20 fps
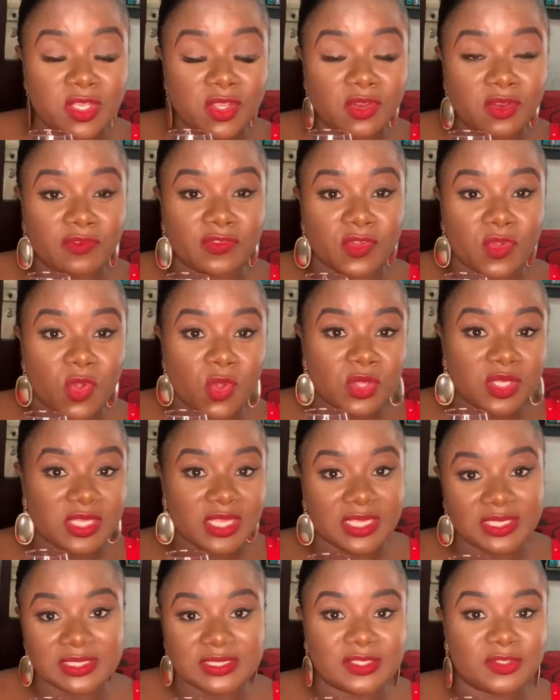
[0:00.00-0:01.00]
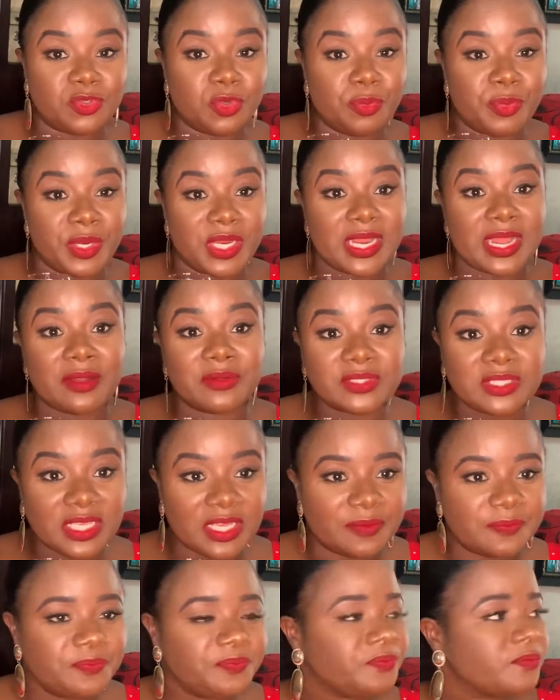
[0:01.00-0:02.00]
of the content to bring out here.
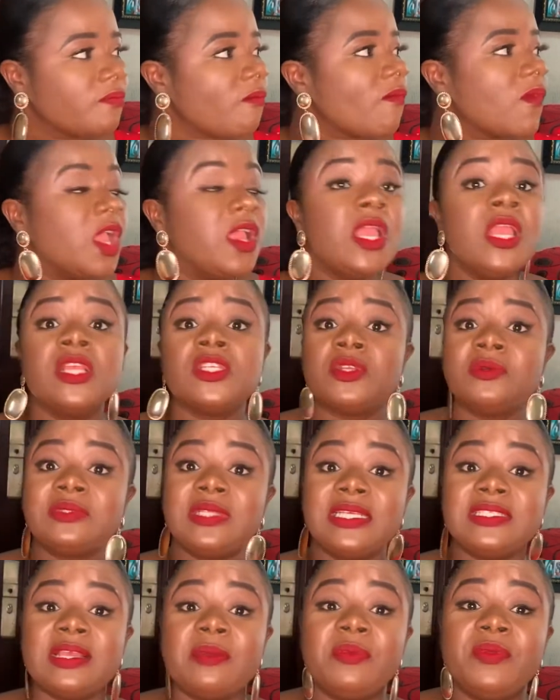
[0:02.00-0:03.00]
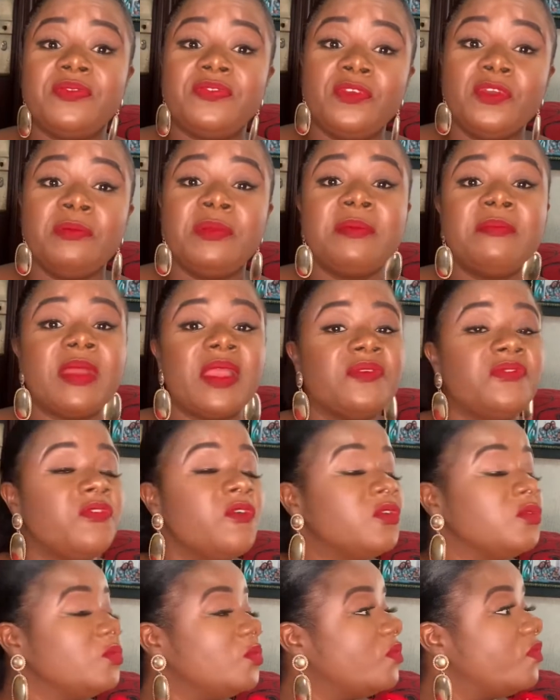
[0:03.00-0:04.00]
Sometimes I'll be filming, my
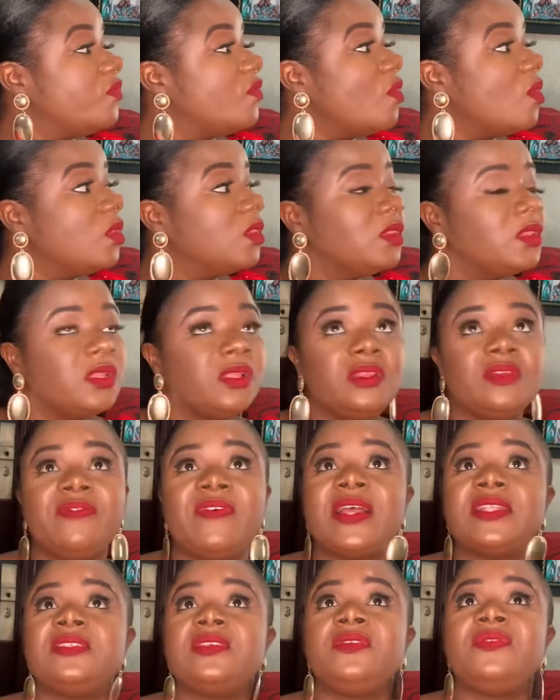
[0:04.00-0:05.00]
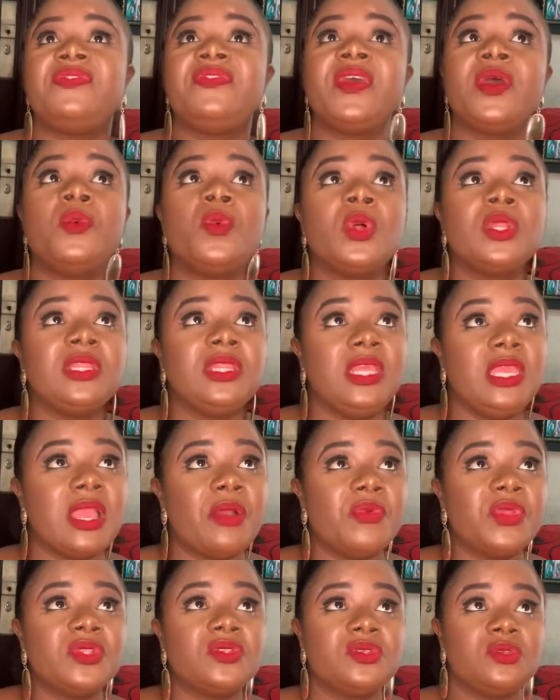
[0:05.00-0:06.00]
phone will fall. In fact, it fell one day. I
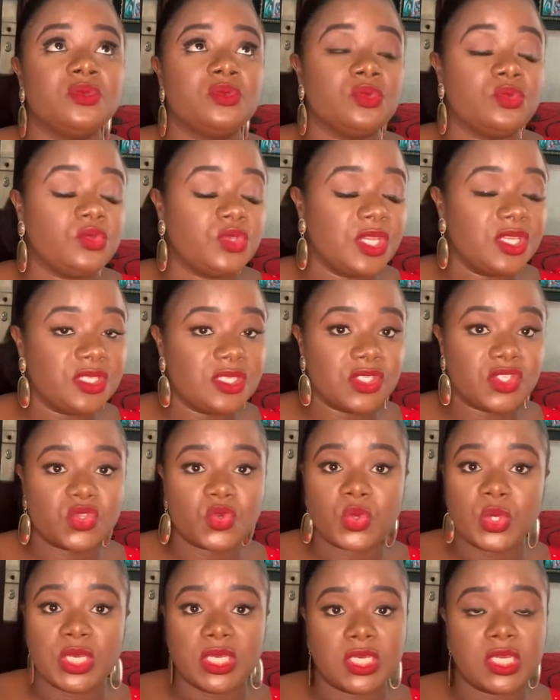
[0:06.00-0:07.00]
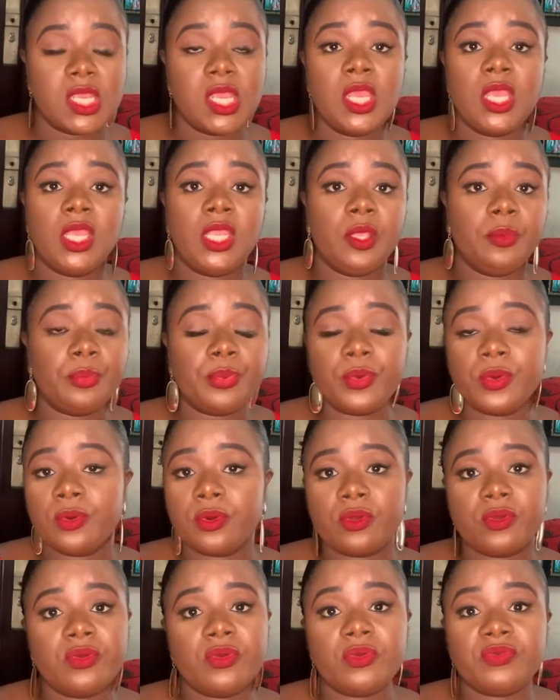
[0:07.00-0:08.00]
went to change the screen. It
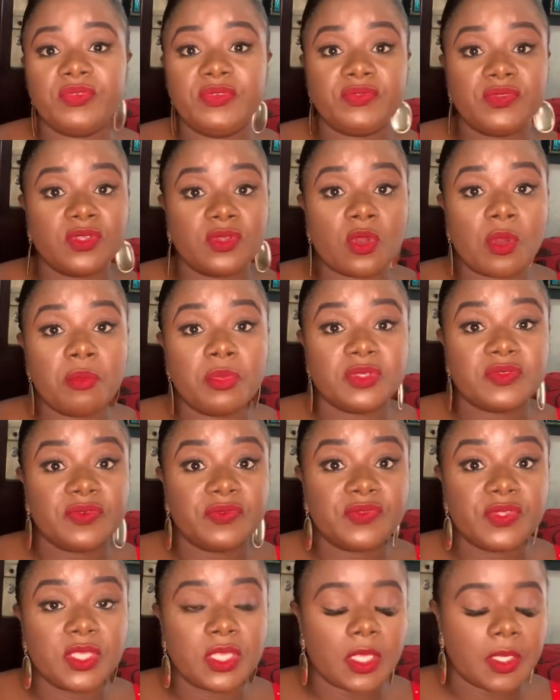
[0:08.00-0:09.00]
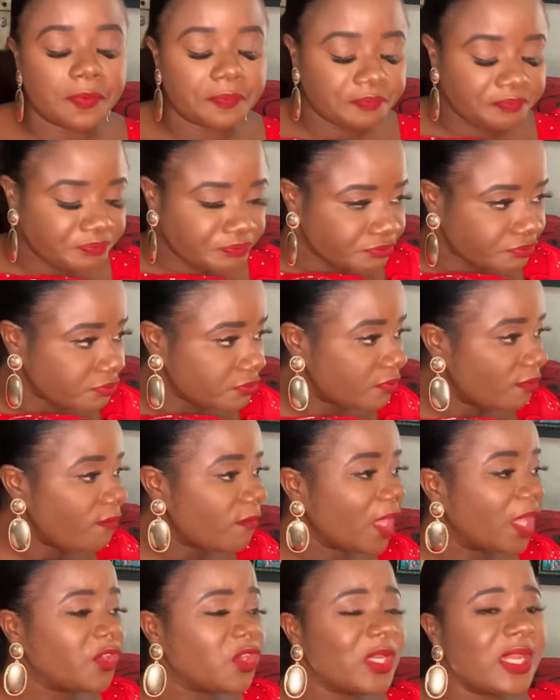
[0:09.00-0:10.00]
broke almost 50K.
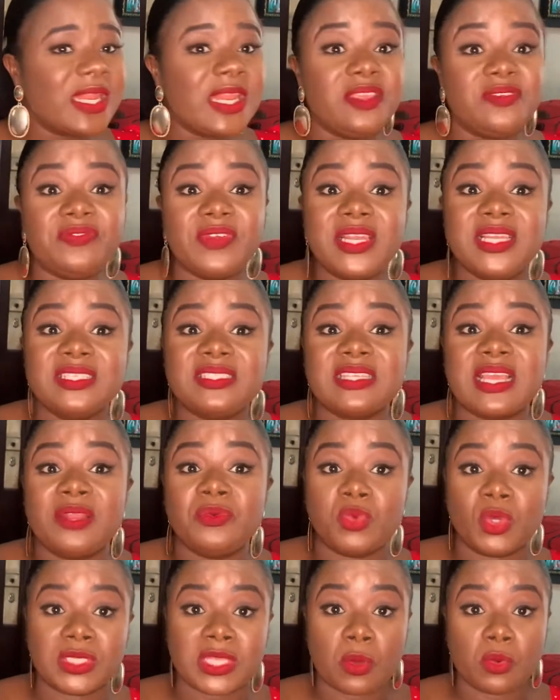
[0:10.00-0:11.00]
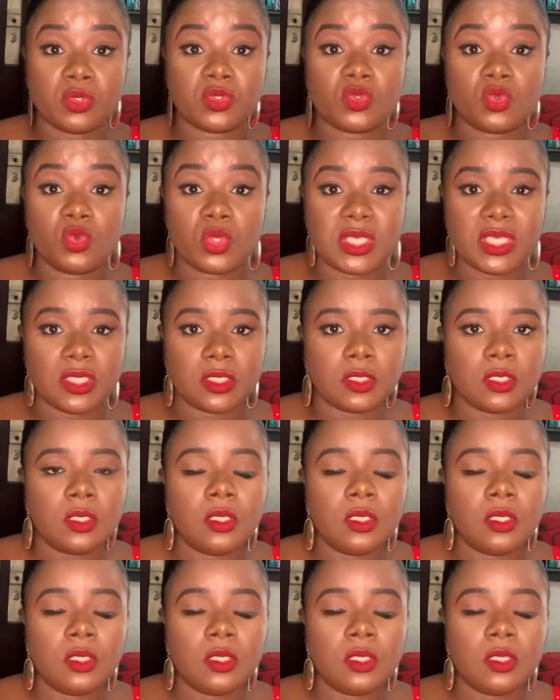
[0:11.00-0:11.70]
The other day, it fell inside what I was cooking.